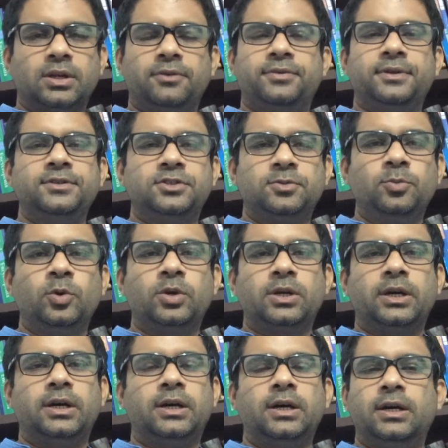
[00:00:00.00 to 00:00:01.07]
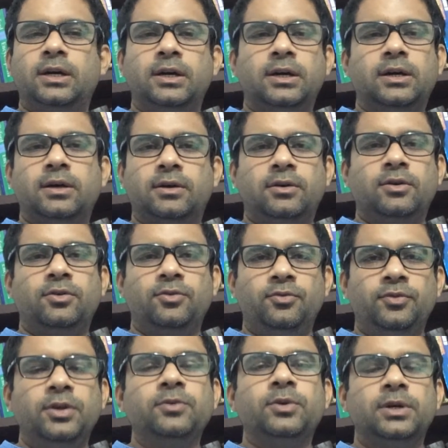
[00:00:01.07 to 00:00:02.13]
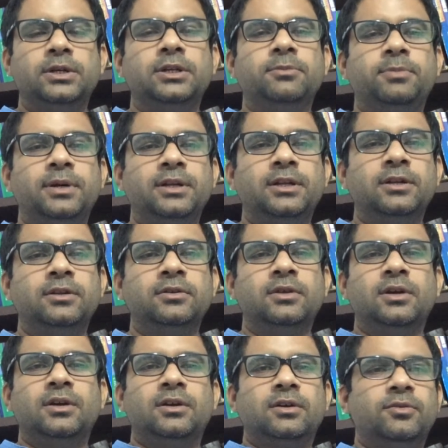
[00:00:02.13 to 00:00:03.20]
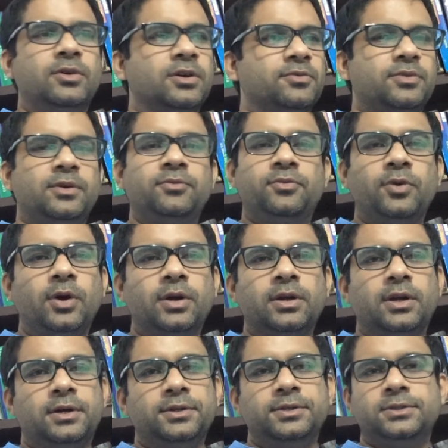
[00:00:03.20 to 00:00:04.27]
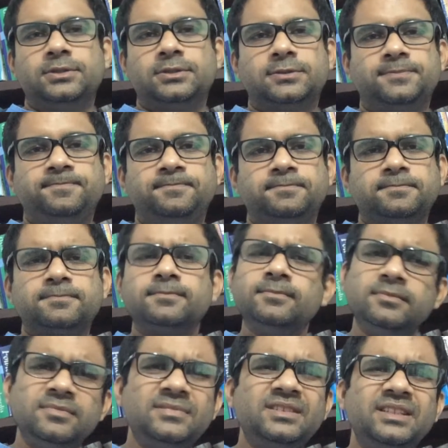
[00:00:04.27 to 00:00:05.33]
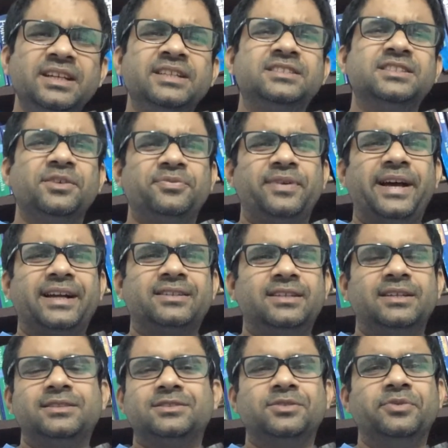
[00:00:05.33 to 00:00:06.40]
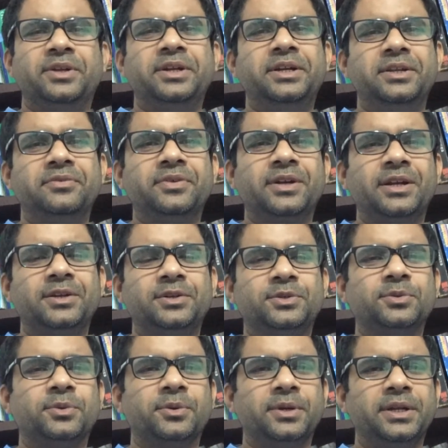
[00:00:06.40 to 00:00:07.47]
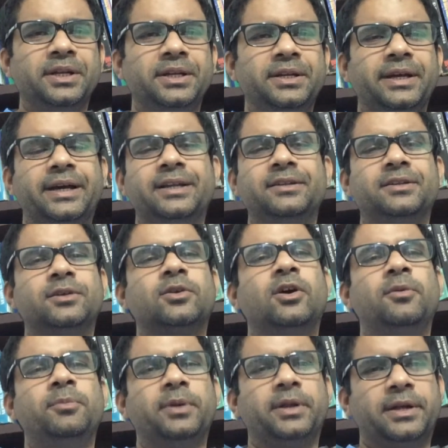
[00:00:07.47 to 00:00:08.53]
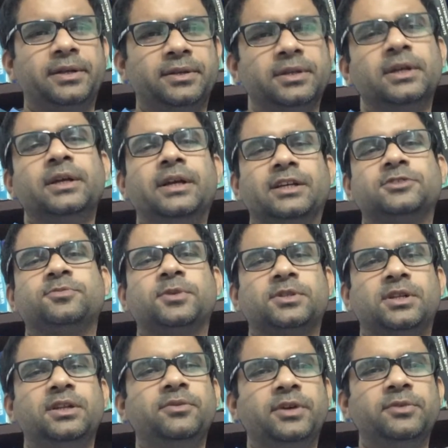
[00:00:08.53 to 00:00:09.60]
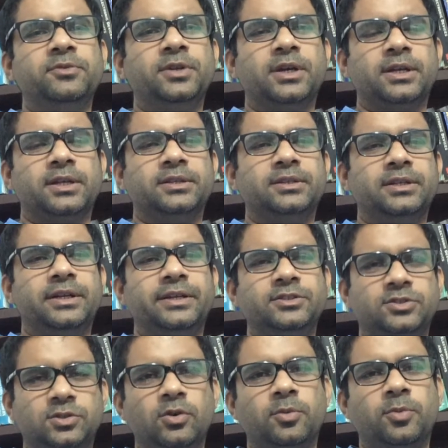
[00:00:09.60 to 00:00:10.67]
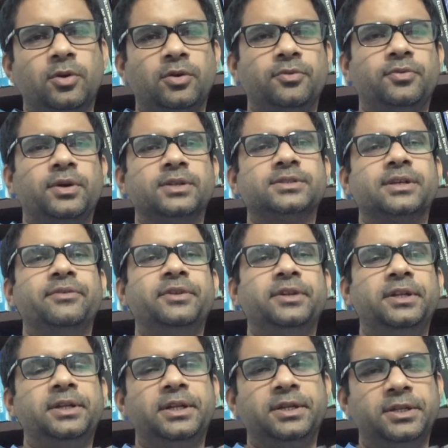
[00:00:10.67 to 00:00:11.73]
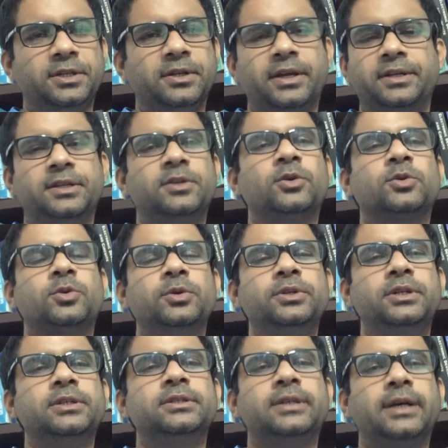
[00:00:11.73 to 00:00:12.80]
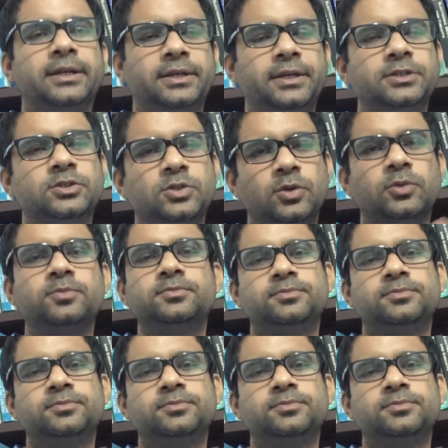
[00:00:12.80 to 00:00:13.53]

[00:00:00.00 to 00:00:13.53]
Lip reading: reference book, we were depending were from foreign authors. It's a fact that it's very difficult to read and to comprehend, especially when we are in the age group of 17, 18, 19 or 20, in that age group.